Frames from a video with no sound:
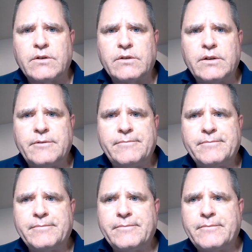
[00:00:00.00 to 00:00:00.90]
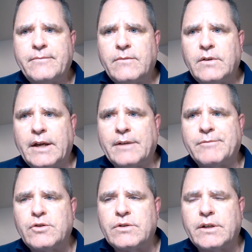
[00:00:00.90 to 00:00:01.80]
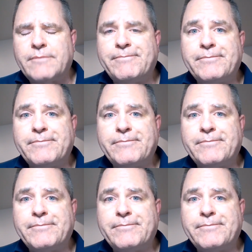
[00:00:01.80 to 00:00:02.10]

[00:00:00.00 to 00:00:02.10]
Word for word: aren't they? Yeah, Tuesday.